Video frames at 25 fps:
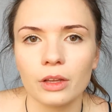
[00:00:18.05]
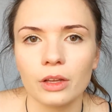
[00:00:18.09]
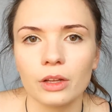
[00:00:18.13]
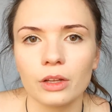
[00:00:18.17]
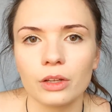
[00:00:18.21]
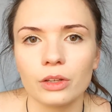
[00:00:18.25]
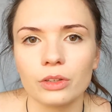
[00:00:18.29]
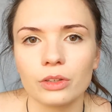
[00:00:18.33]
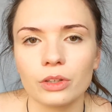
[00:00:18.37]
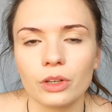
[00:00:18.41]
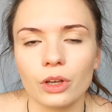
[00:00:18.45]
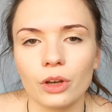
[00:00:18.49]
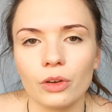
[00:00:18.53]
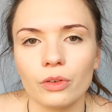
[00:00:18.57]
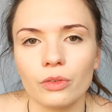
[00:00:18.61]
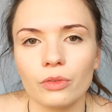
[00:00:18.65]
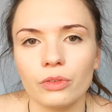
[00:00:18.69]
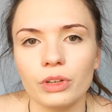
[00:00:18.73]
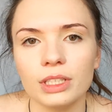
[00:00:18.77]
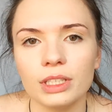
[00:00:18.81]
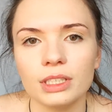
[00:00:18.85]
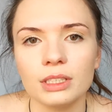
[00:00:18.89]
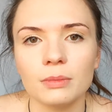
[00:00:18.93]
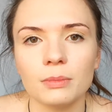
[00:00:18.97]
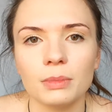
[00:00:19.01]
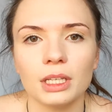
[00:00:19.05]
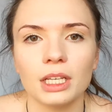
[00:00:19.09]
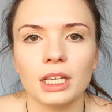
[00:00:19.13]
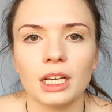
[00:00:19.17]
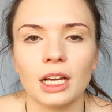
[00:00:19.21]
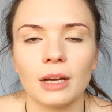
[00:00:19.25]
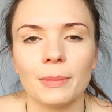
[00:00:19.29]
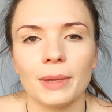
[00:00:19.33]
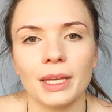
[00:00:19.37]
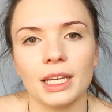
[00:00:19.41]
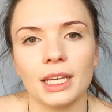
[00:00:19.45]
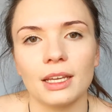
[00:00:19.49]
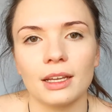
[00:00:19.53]
So reason being I'm
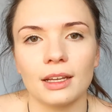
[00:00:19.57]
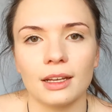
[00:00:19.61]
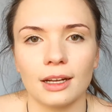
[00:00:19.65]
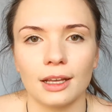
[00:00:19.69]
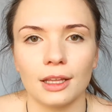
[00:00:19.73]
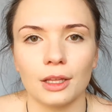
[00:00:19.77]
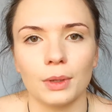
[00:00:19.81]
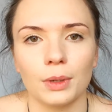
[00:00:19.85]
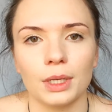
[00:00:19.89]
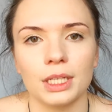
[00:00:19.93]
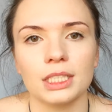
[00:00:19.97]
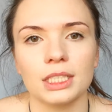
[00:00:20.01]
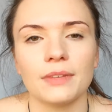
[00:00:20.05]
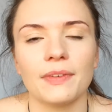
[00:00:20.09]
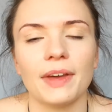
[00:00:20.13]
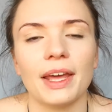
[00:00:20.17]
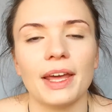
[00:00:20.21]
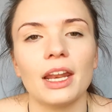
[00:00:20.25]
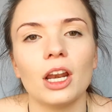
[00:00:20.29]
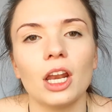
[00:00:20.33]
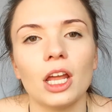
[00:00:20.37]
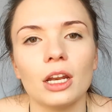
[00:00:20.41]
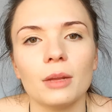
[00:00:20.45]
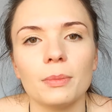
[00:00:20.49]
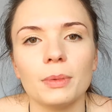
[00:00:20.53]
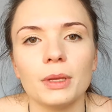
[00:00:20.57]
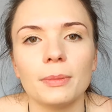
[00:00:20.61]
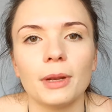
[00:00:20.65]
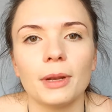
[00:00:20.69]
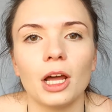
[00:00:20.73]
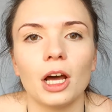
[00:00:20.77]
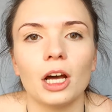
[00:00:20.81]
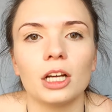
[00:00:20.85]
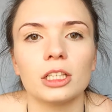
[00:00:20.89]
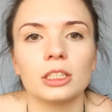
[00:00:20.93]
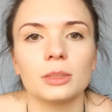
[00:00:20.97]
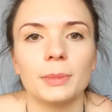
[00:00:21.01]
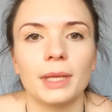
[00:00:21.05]
making another one is I've had a lot of people ask
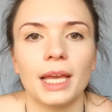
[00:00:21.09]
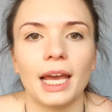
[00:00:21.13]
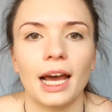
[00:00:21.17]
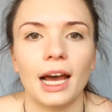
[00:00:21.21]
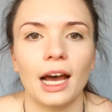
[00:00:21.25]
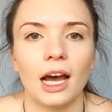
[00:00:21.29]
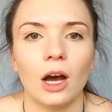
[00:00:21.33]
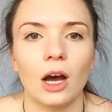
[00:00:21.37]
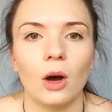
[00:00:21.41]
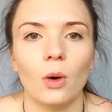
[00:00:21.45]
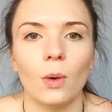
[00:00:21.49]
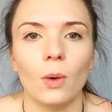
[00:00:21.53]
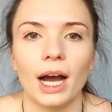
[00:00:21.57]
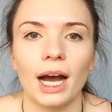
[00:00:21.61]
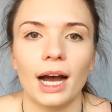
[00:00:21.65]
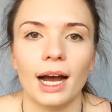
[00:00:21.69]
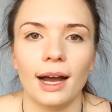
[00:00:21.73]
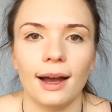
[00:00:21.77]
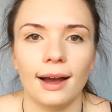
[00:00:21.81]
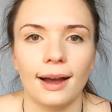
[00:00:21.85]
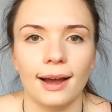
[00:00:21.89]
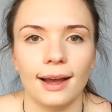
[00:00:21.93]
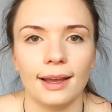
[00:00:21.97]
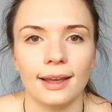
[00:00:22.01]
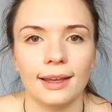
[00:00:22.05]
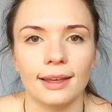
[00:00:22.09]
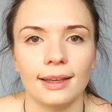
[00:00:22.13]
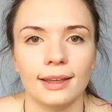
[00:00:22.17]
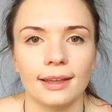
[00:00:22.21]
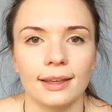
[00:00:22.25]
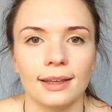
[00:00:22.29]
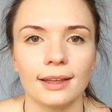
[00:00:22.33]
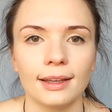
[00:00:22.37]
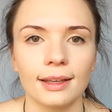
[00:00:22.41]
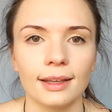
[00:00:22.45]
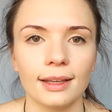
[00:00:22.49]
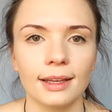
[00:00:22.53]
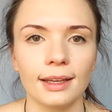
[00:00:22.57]
me how I
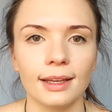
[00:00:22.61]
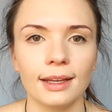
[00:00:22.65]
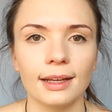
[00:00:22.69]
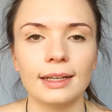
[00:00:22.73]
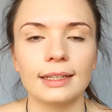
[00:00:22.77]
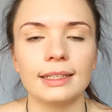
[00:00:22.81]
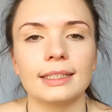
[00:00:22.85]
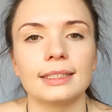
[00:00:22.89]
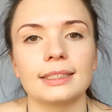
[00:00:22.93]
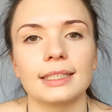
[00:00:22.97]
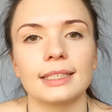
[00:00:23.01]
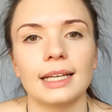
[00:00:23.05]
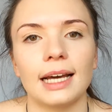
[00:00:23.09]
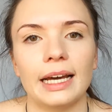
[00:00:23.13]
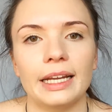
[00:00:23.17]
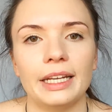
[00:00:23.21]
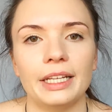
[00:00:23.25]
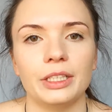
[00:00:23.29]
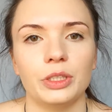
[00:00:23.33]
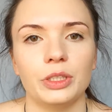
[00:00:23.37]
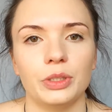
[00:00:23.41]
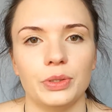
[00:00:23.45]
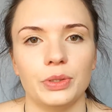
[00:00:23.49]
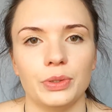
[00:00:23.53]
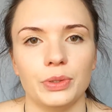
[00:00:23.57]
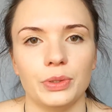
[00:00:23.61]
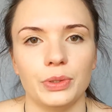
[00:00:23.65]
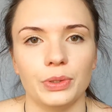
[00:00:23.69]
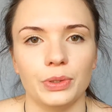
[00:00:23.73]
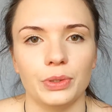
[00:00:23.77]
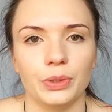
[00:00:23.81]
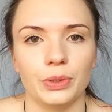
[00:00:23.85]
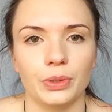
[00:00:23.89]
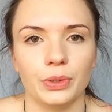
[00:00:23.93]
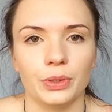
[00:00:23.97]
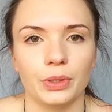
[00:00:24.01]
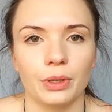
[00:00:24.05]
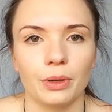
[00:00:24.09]
decided to
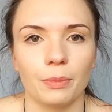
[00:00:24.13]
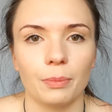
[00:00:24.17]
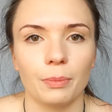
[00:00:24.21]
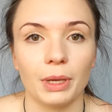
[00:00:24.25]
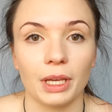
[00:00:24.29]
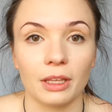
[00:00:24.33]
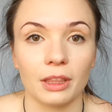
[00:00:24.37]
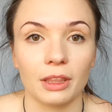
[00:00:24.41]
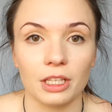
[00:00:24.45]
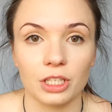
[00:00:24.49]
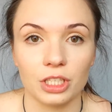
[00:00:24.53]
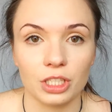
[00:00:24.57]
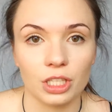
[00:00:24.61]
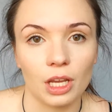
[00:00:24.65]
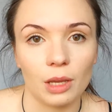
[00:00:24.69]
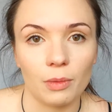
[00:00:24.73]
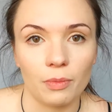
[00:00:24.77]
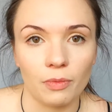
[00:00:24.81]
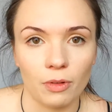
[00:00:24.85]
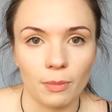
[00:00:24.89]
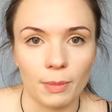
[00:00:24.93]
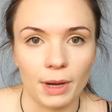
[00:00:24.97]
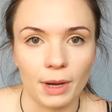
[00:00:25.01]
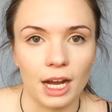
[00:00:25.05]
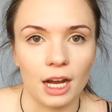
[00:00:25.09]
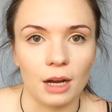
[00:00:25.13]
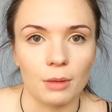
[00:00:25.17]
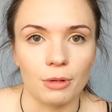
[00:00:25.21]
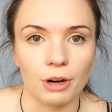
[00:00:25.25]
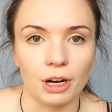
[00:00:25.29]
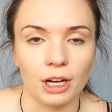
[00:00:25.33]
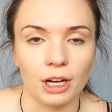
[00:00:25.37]
pick the shape for my eyebrows.